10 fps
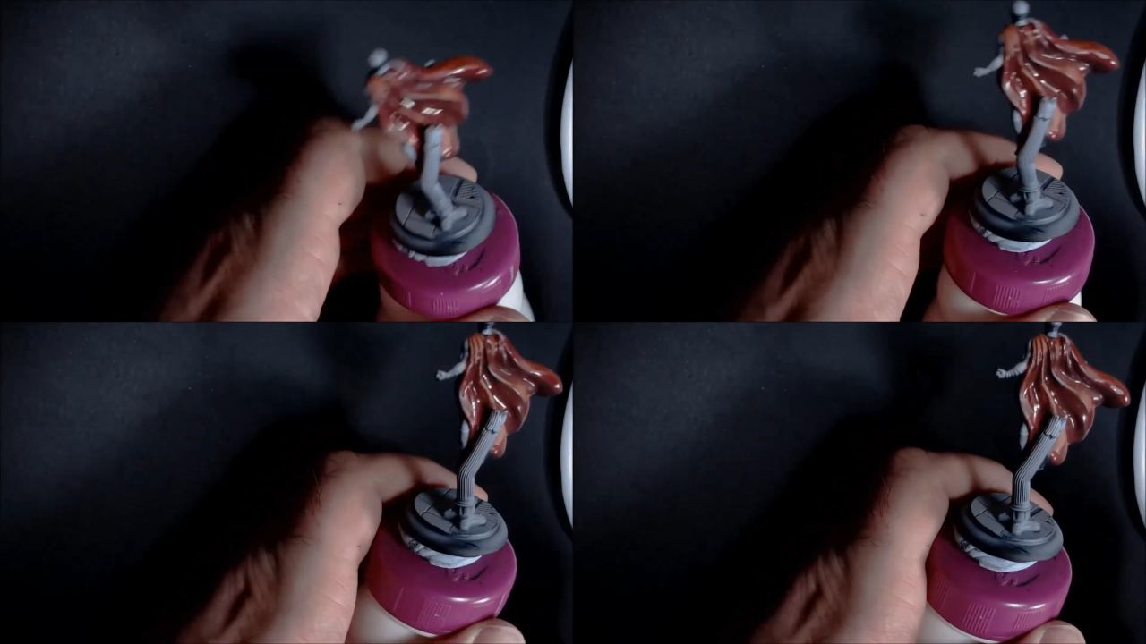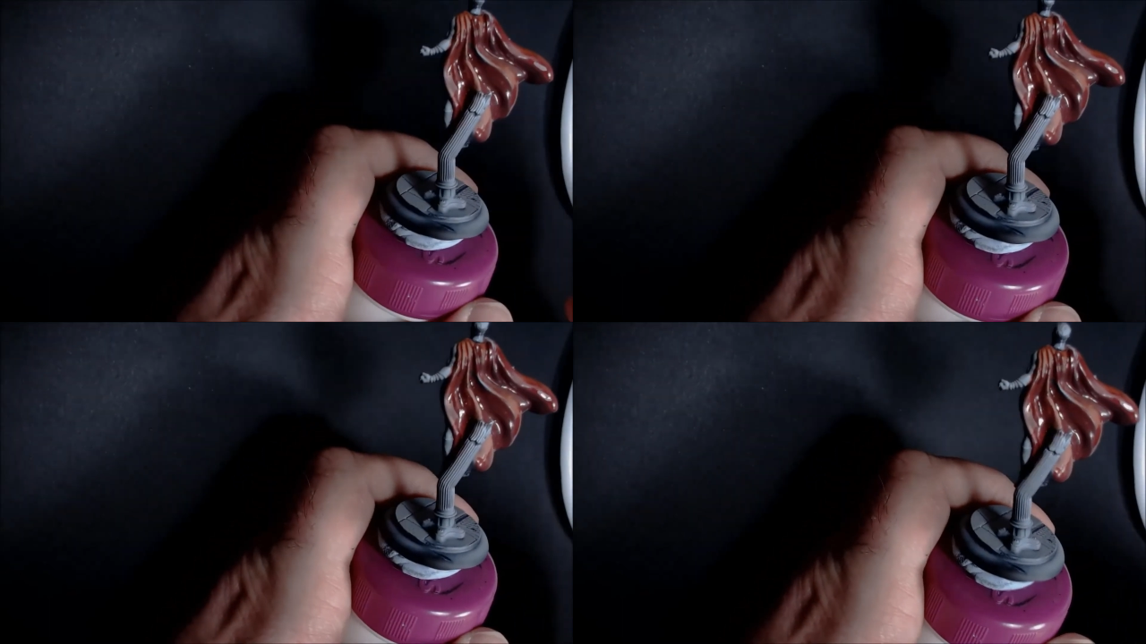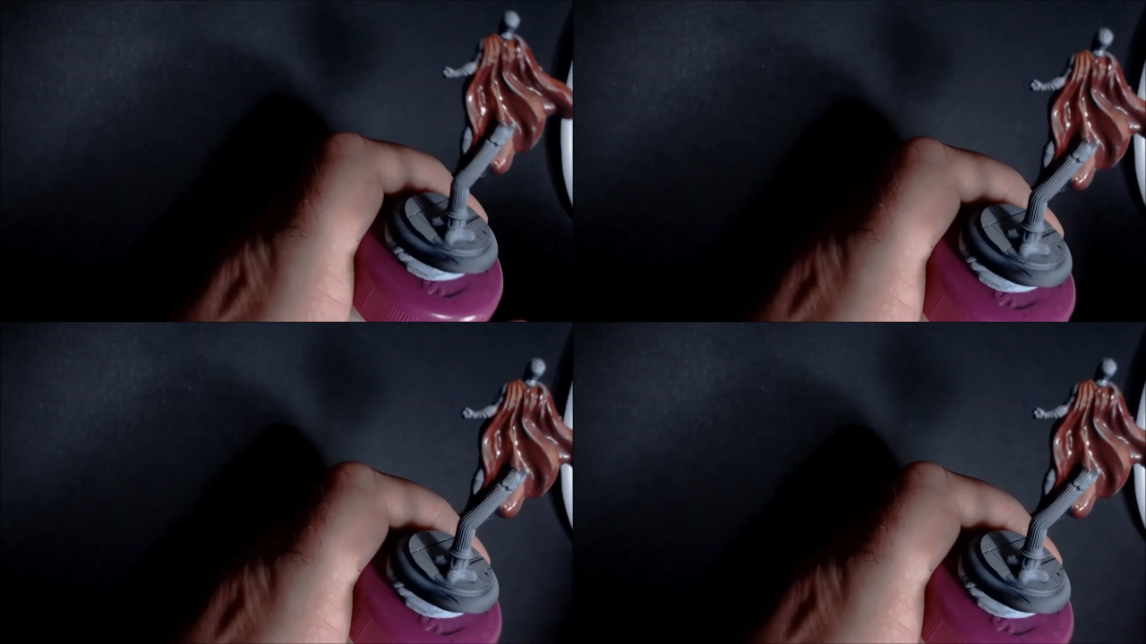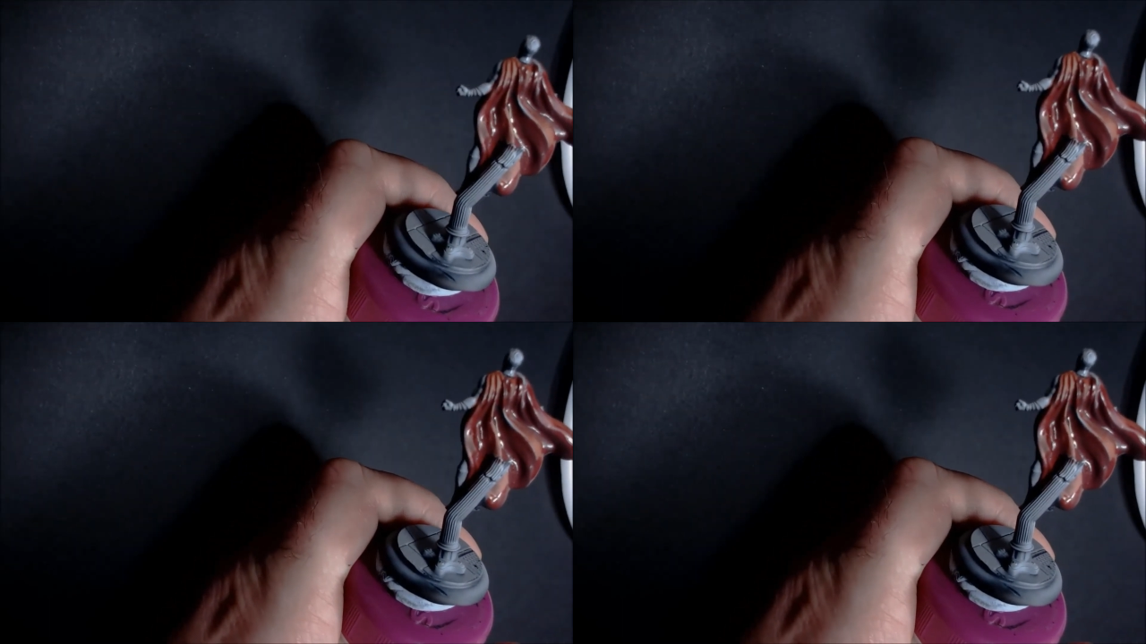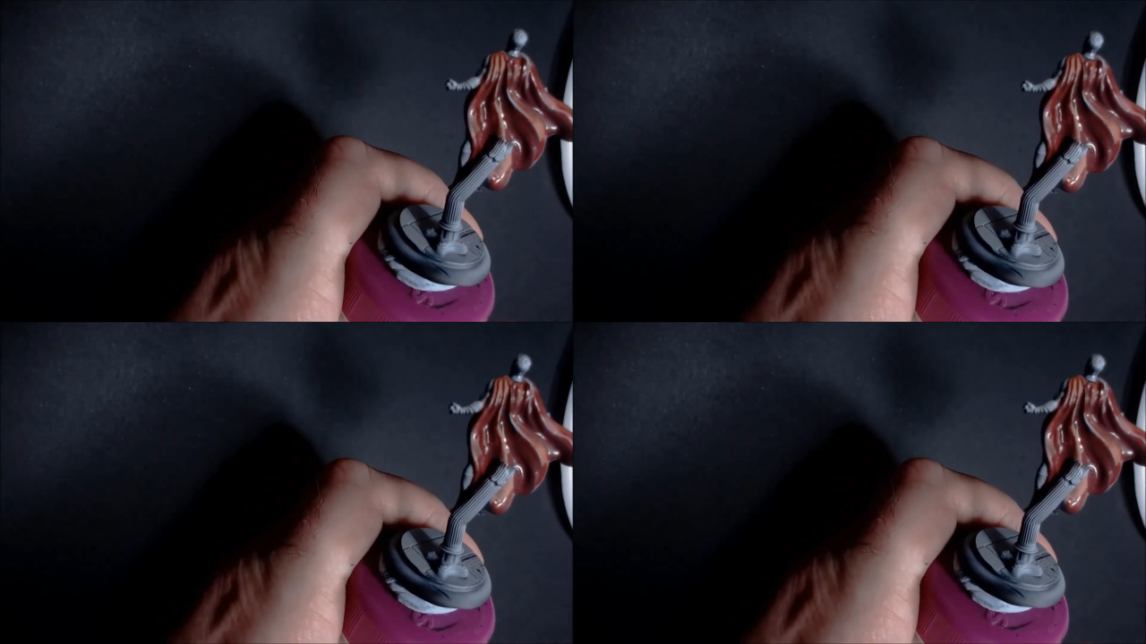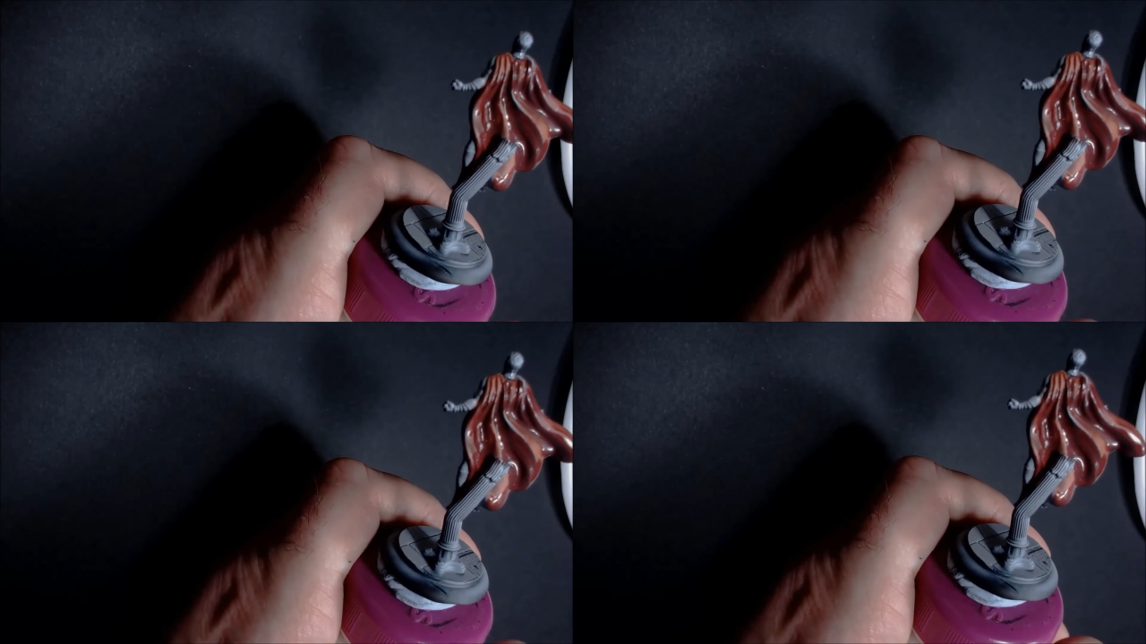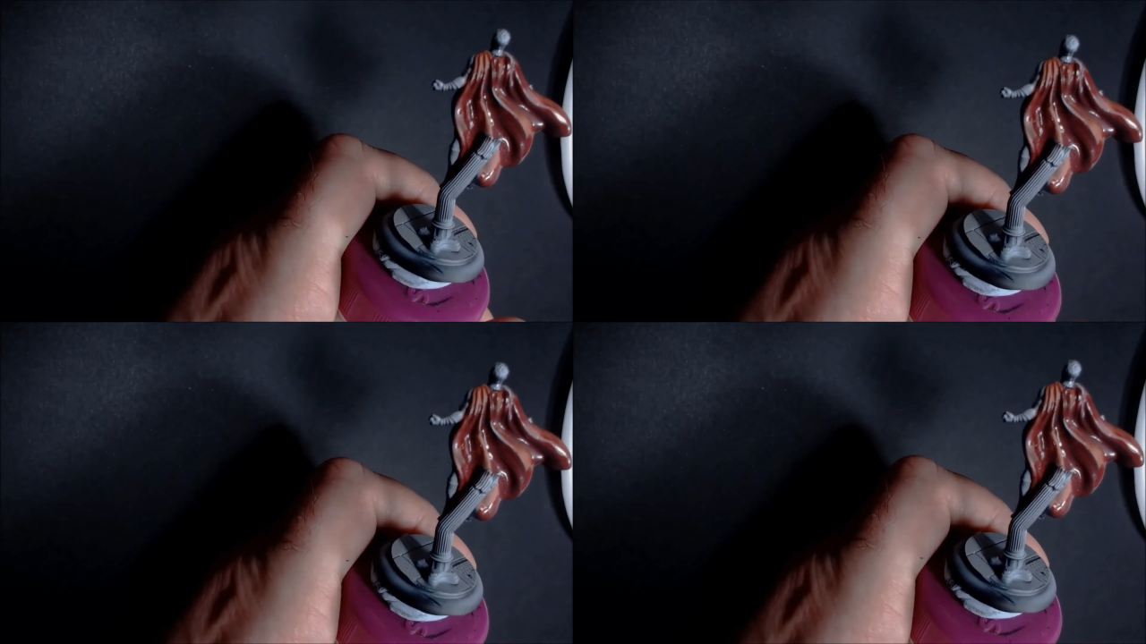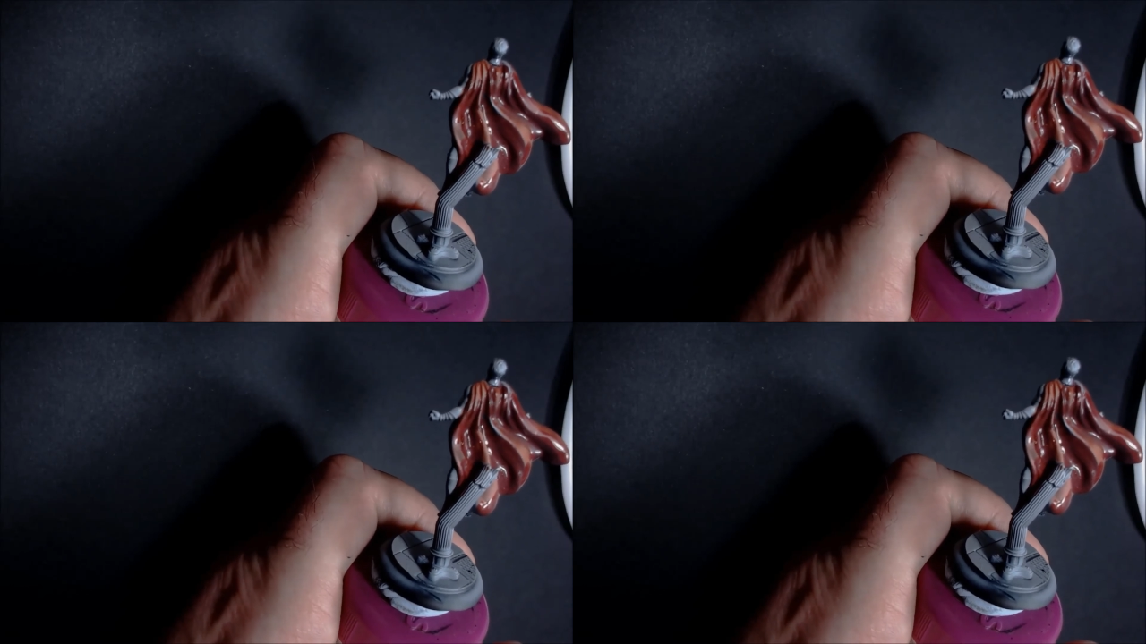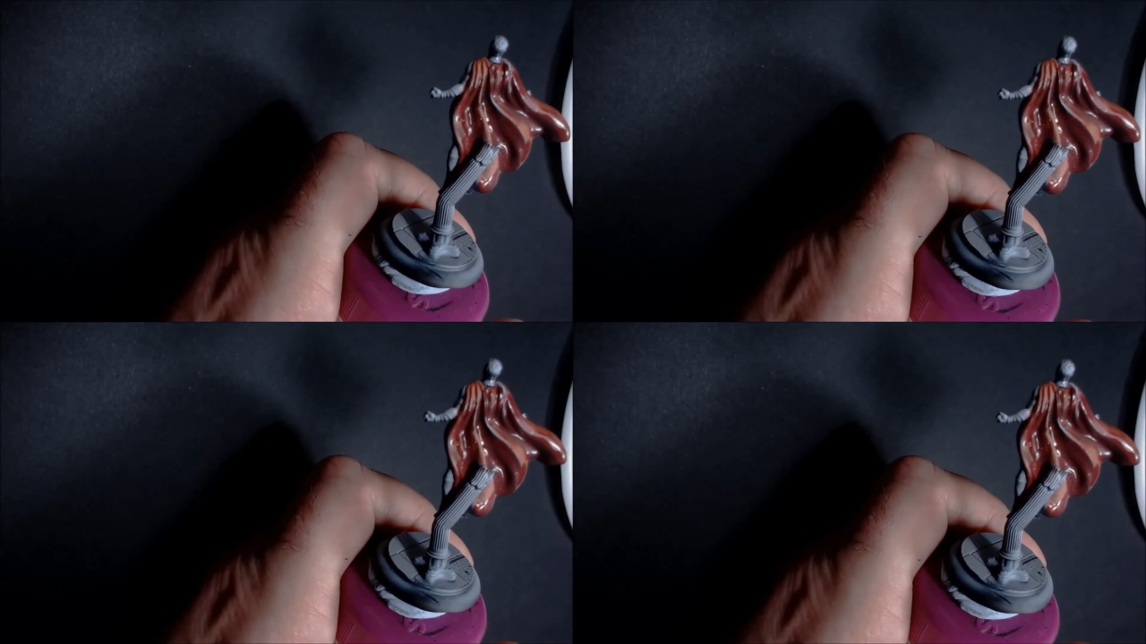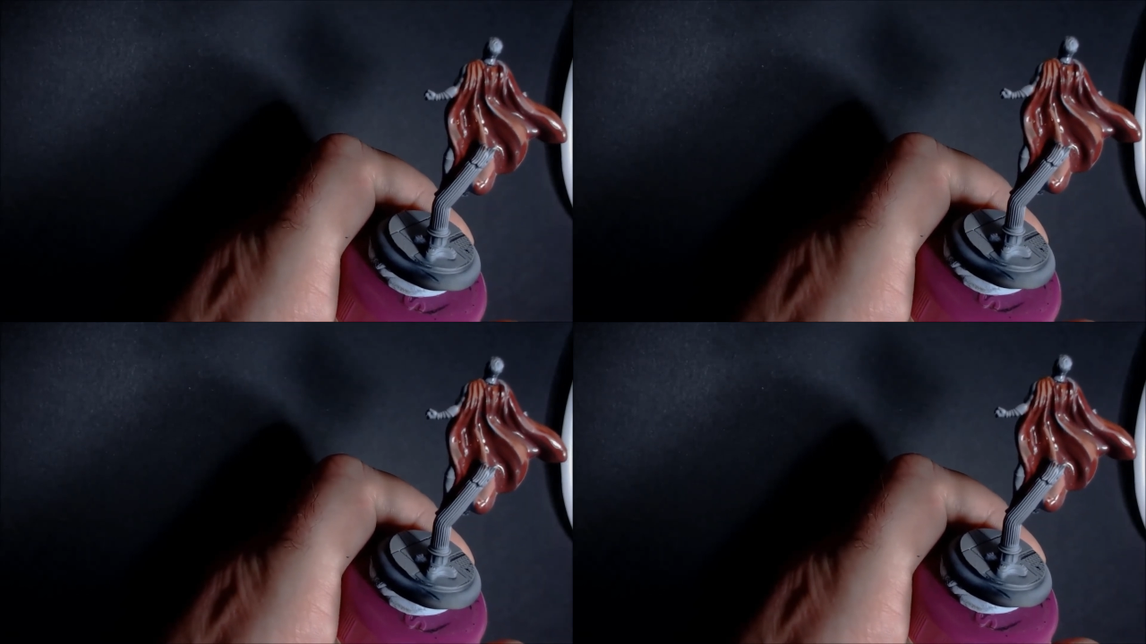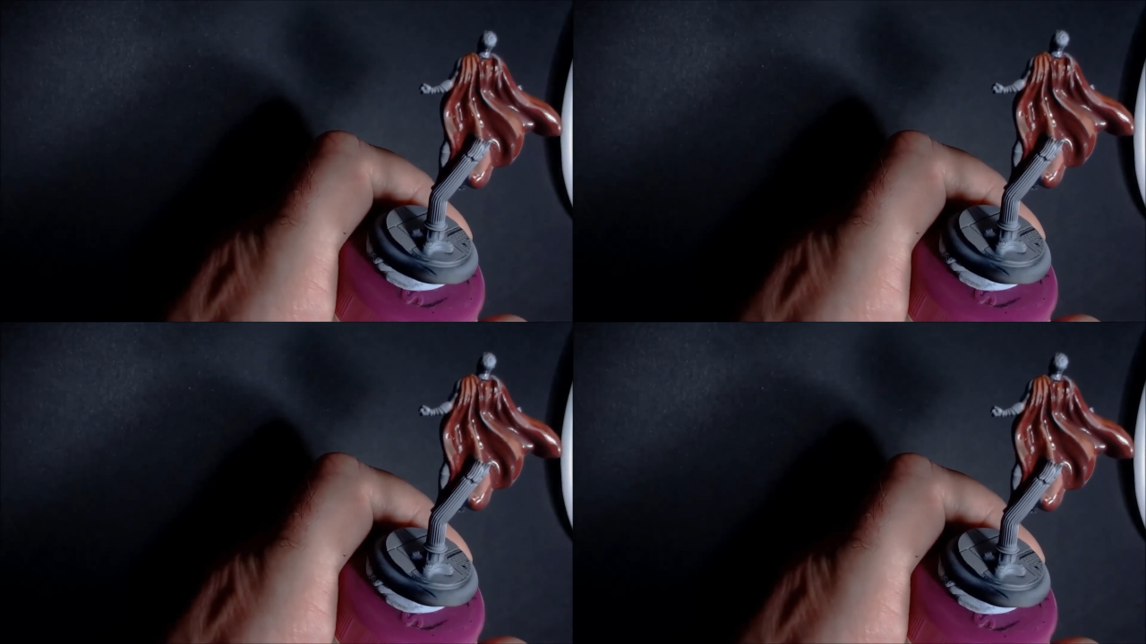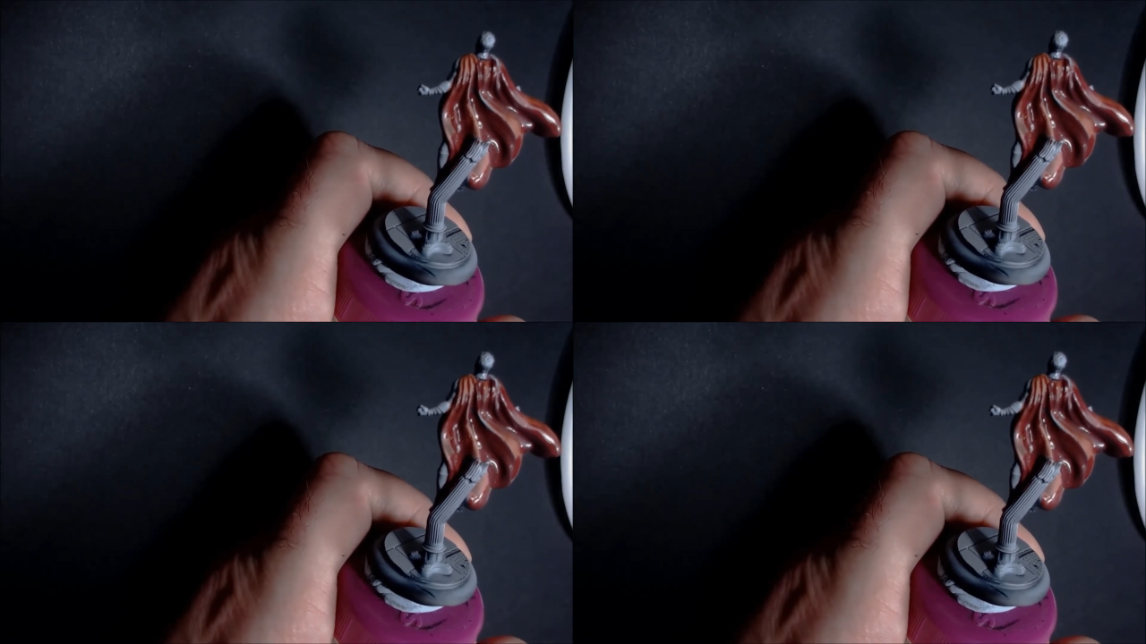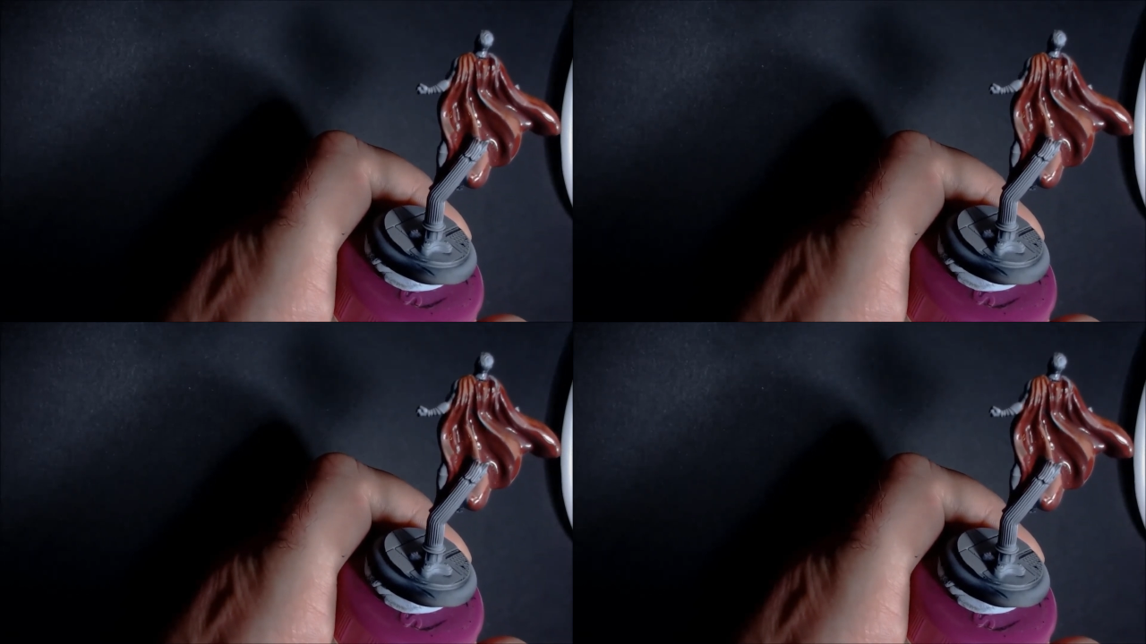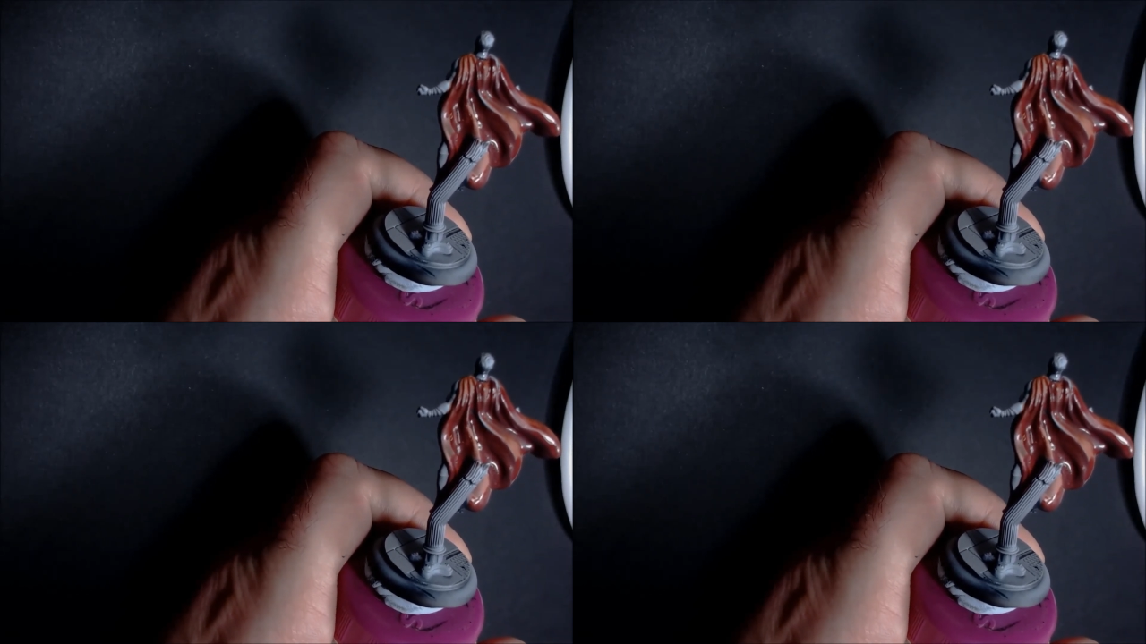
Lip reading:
No face is visible, so there are no lips to read.